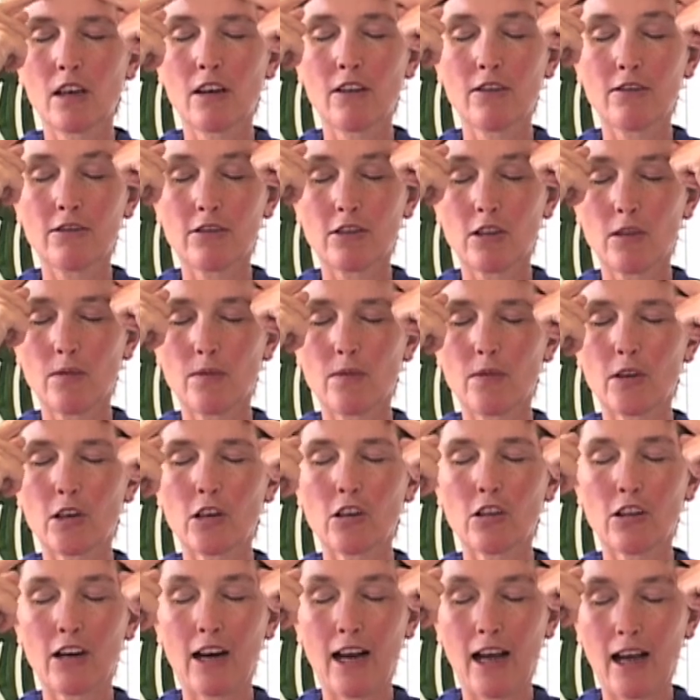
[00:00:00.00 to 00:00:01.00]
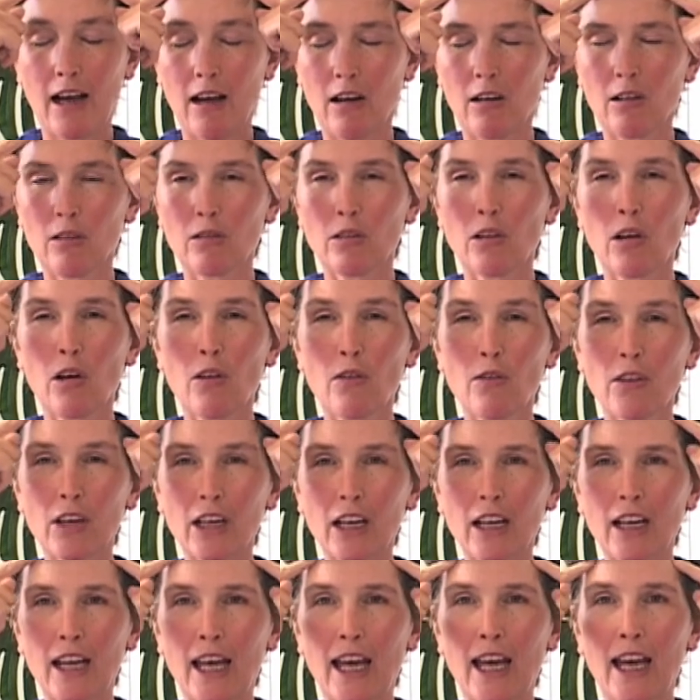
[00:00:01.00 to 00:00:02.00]
from the crown on the
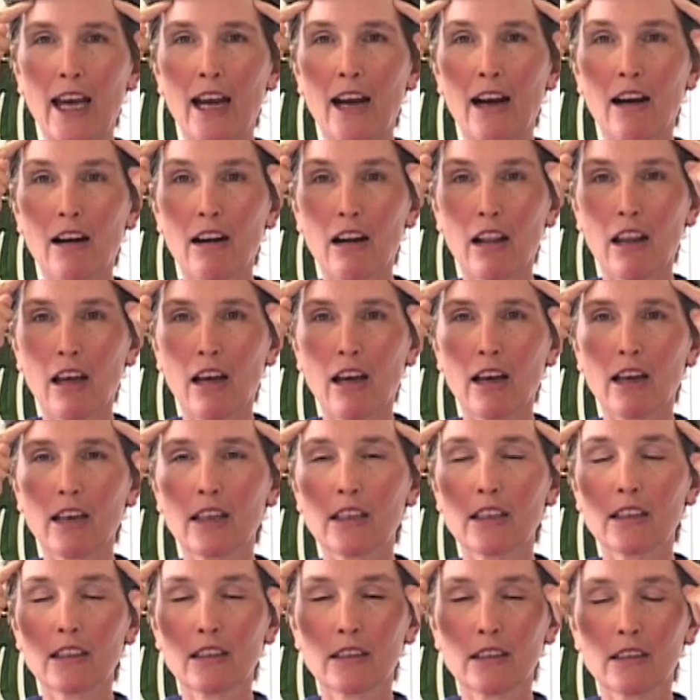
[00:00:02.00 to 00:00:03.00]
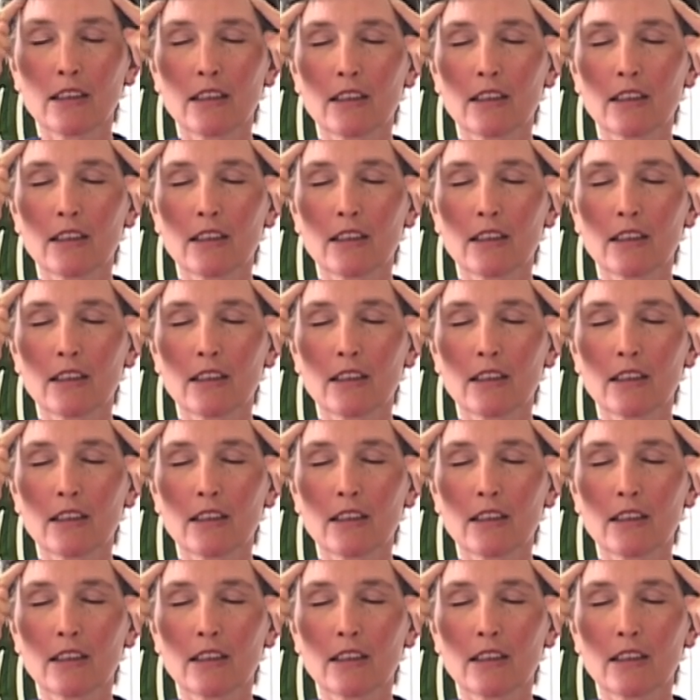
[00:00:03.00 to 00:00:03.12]
kind of hairline